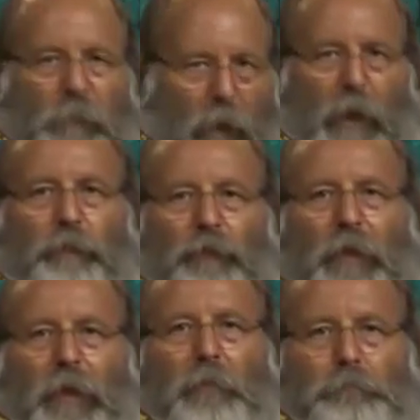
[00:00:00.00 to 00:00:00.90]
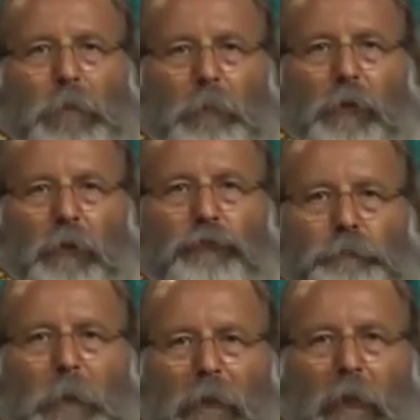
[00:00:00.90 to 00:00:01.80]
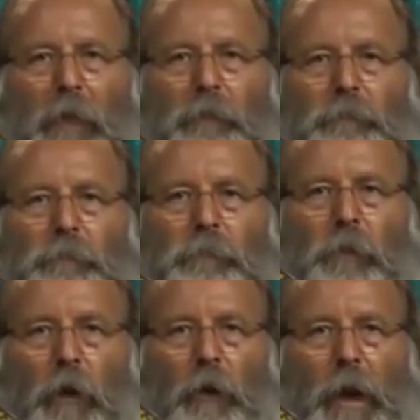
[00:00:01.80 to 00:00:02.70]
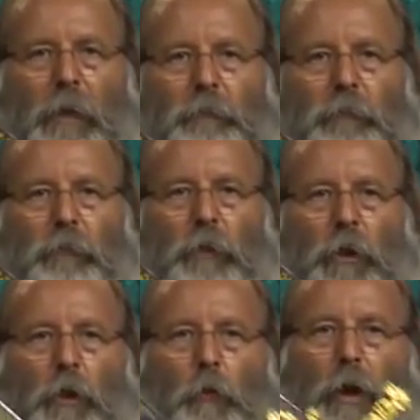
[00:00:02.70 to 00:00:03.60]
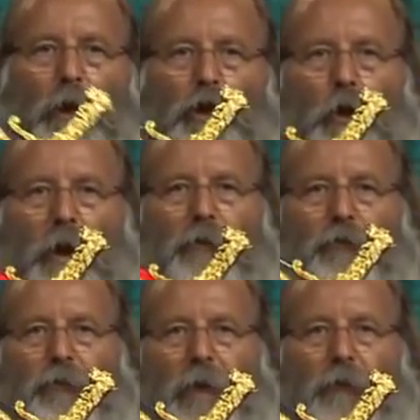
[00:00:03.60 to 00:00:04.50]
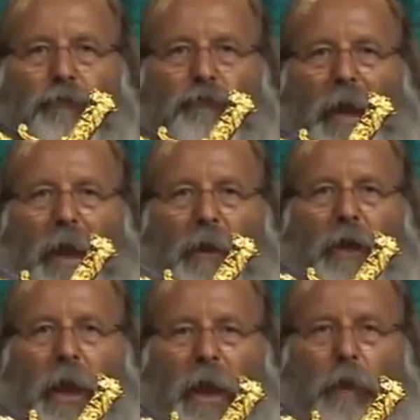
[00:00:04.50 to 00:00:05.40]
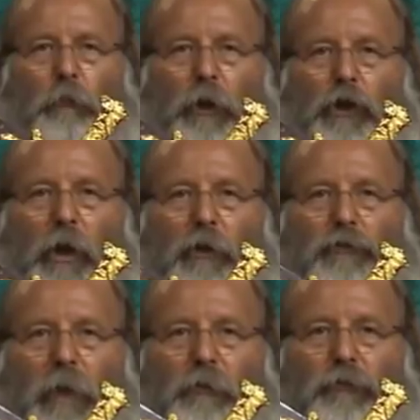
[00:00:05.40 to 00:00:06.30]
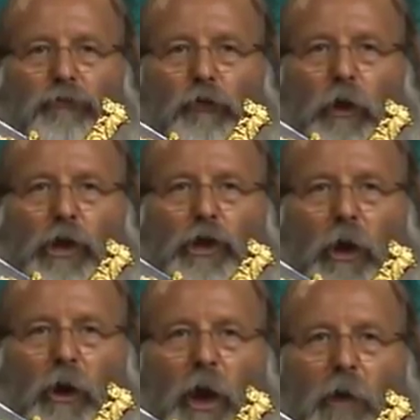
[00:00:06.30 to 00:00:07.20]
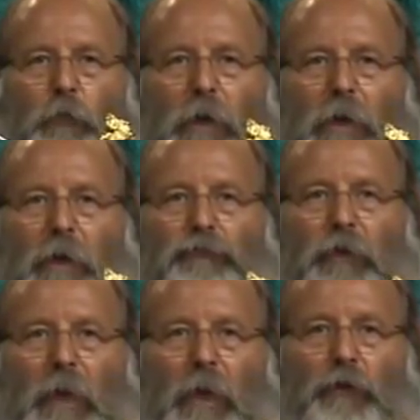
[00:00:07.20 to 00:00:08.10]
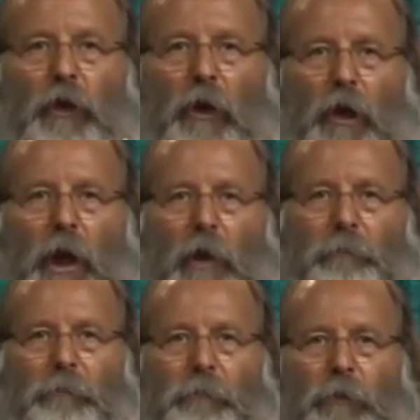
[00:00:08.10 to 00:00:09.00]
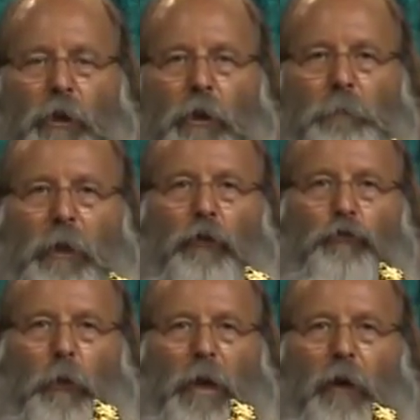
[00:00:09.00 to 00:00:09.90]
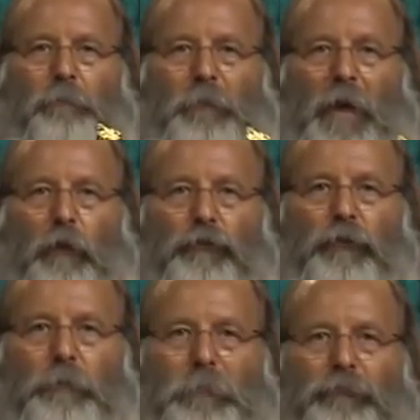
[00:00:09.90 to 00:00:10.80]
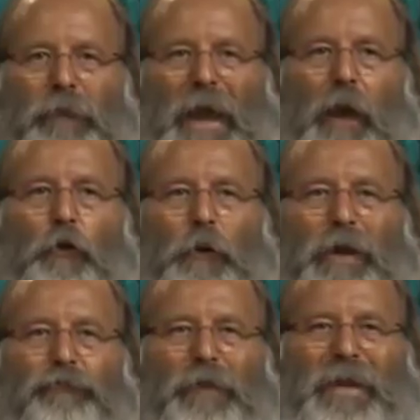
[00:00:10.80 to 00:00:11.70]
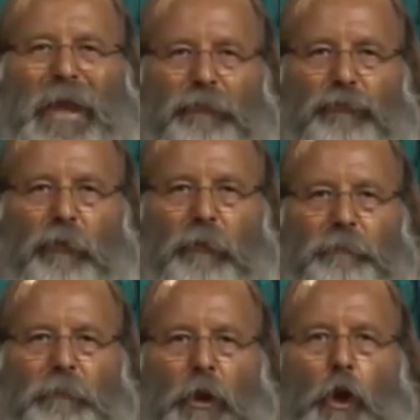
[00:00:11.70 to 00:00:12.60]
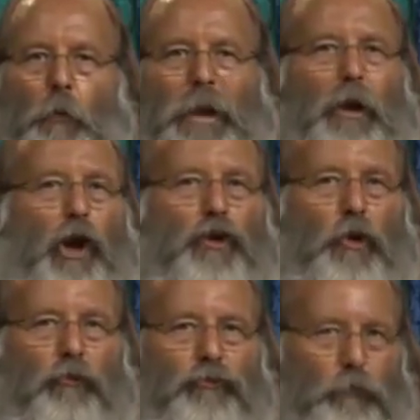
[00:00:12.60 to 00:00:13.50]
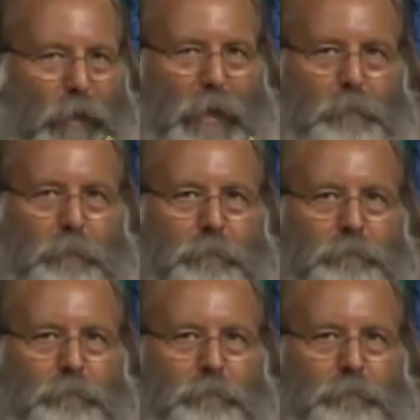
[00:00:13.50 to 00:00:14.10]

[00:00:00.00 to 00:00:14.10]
And I'd say that biblically speaking. All right? We are going to take a stand, and we're going to take the sword and cut off what needs to get cut off. Because we are followers of the Messiah, who is the Netzer. We are Notzrim.